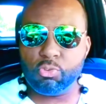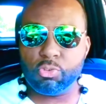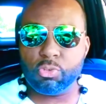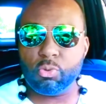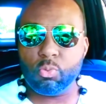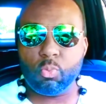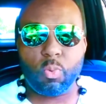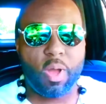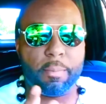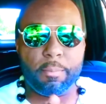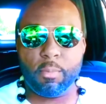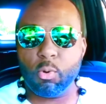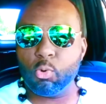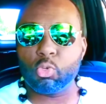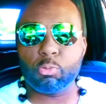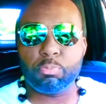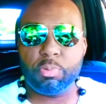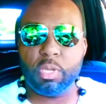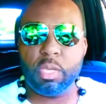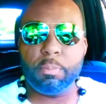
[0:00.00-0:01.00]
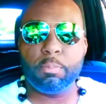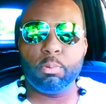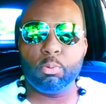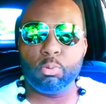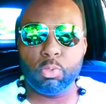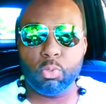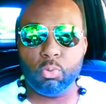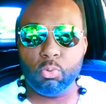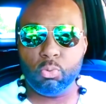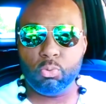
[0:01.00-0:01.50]
you why most people
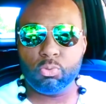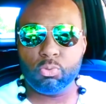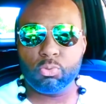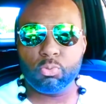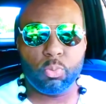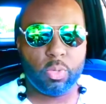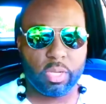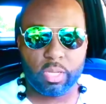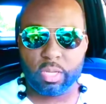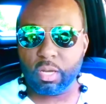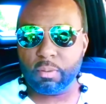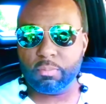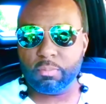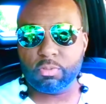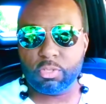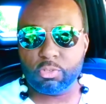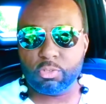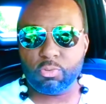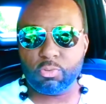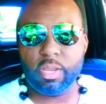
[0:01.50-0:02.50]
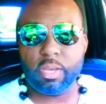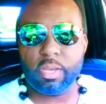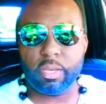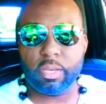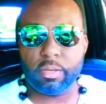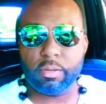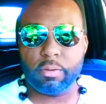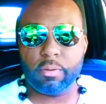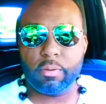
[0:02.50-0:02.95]
lose when it comes to trading.